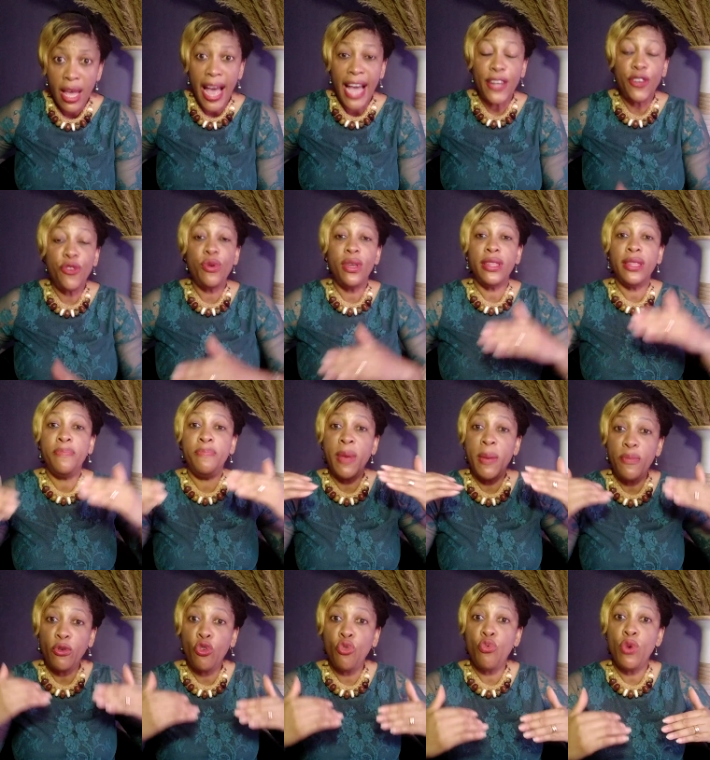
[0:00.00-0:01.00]
And
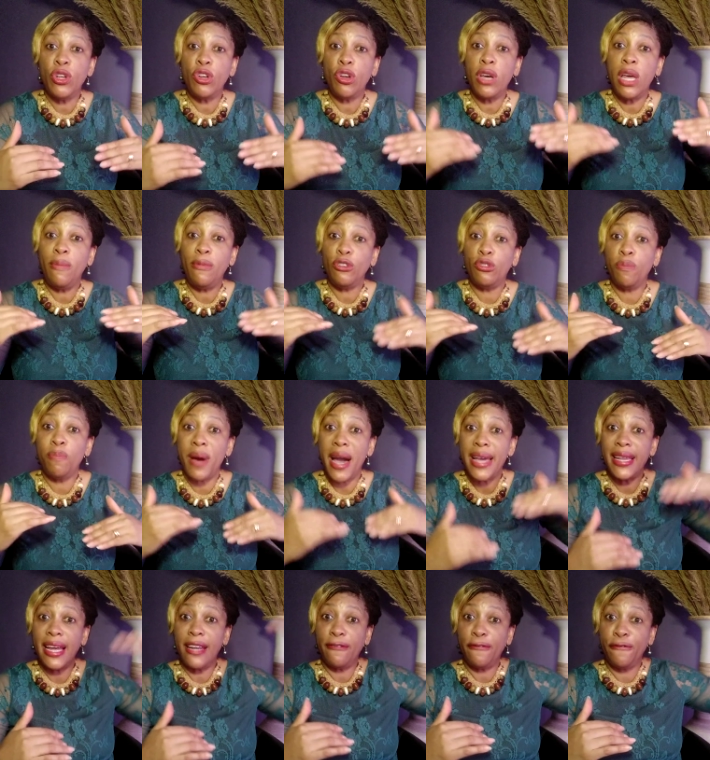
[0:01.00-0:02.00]
people who were not able to
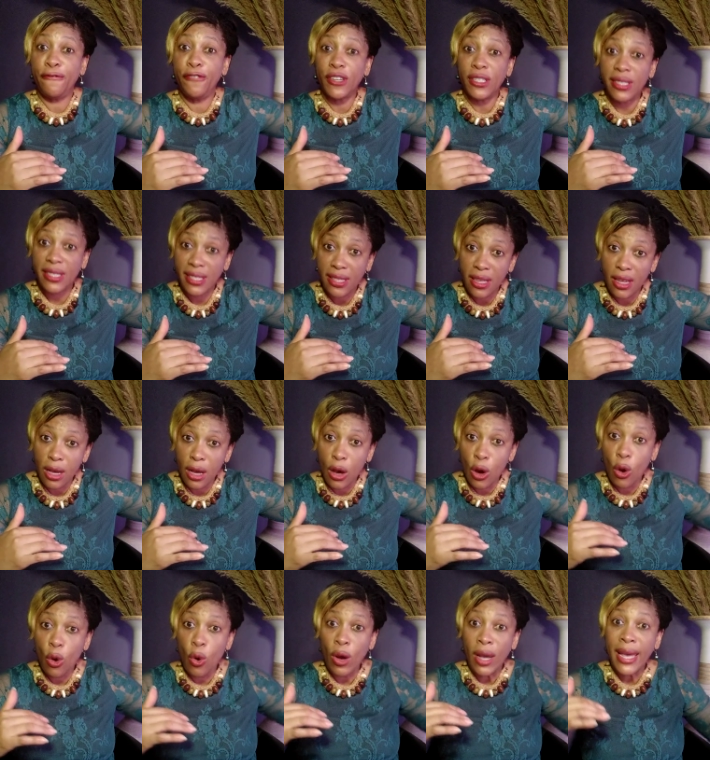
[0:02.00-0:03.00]
buy it at first
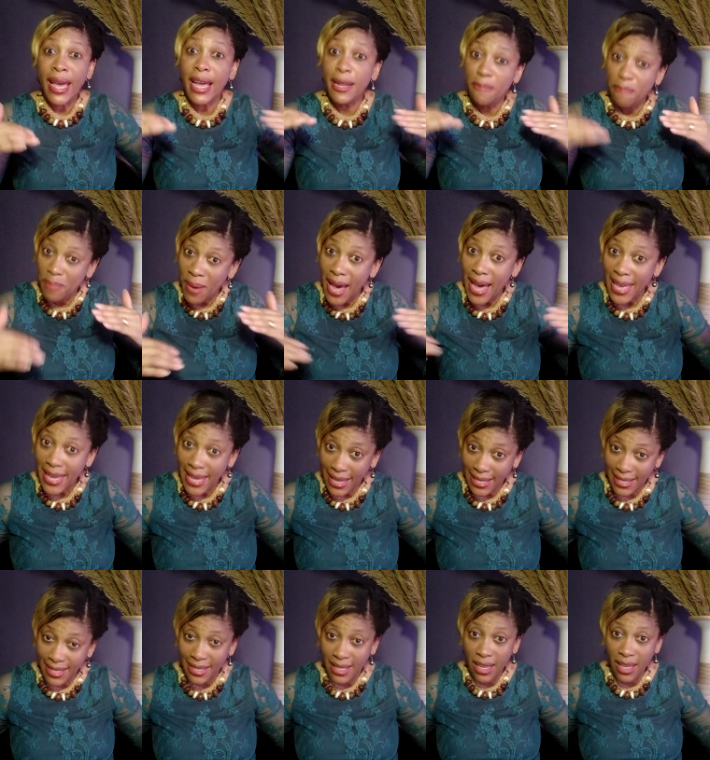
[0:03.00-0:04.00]
can buy
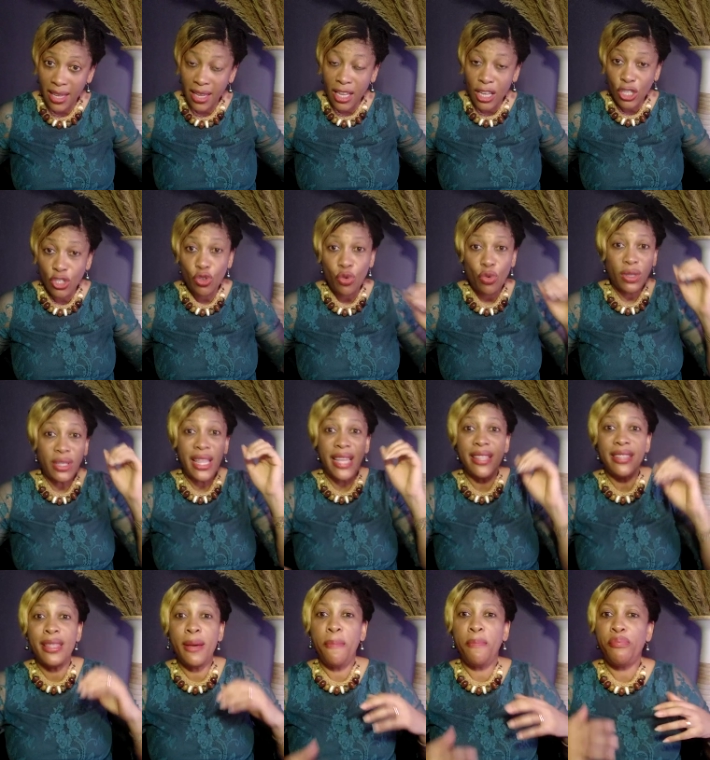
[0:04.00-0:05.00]
it. So
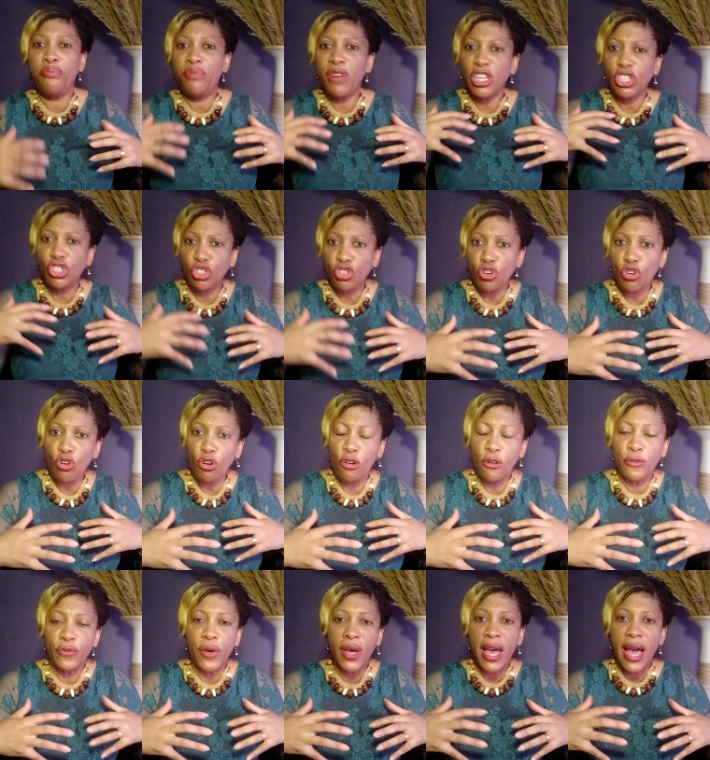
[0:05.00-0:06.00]
the pressure
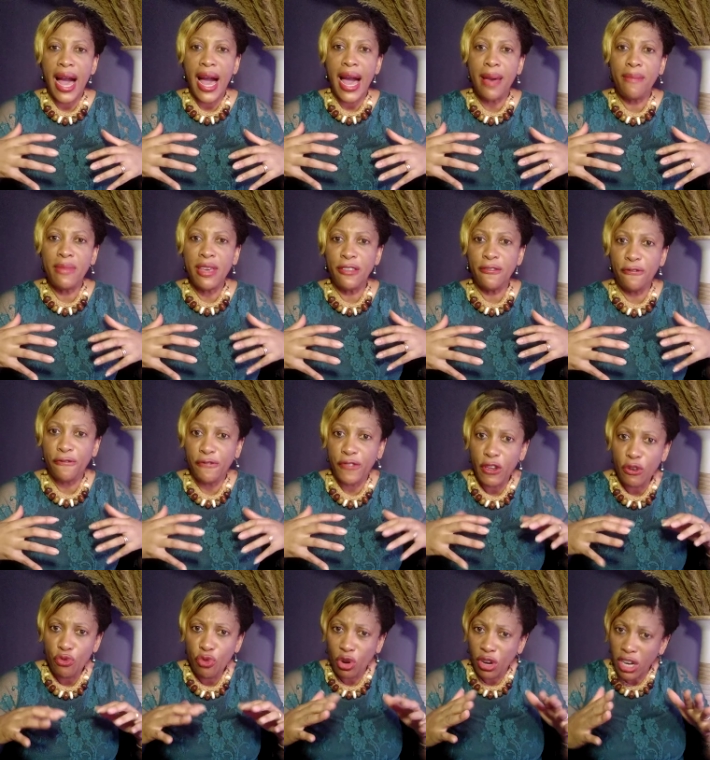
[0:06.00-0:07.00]
of I'm
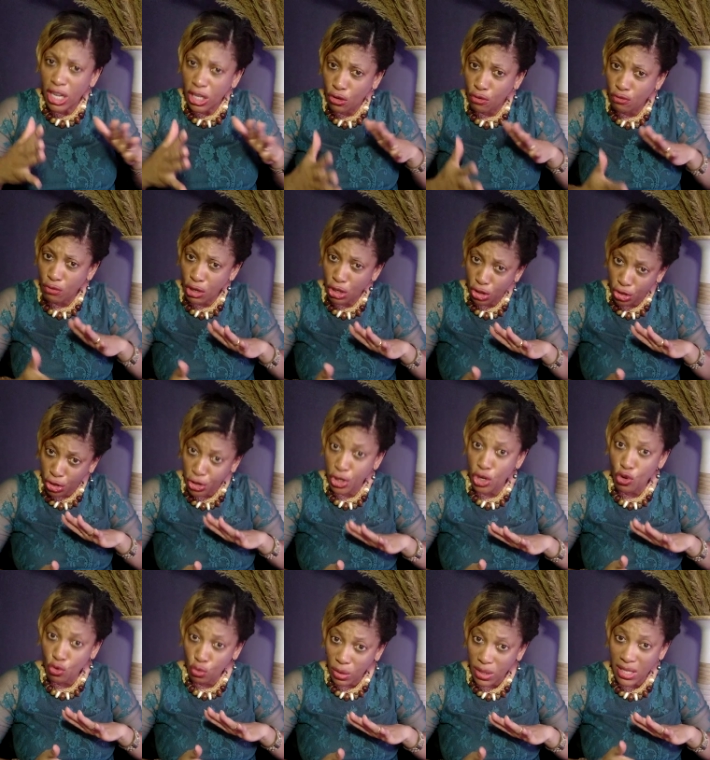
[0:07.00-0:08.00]
inferior is
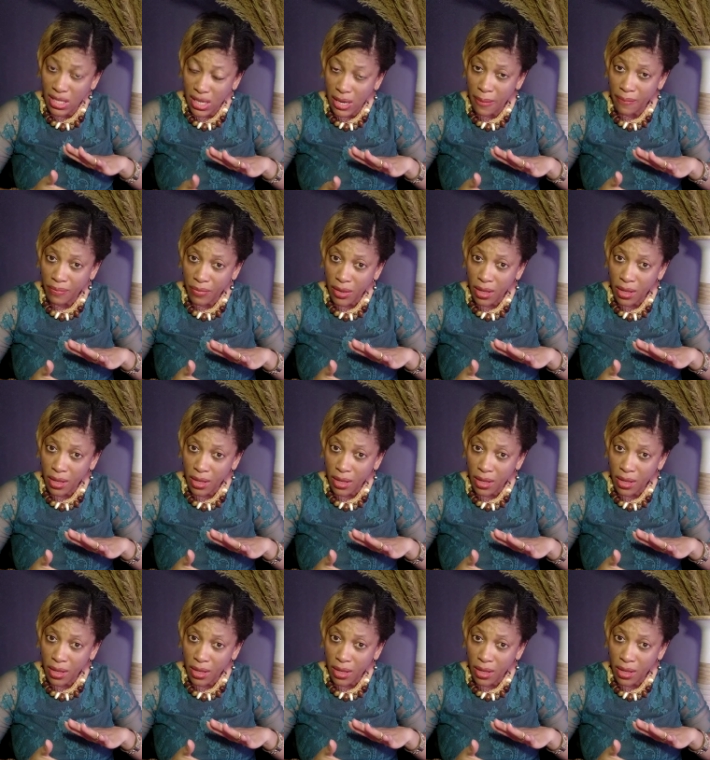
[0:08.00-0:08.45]
reduced.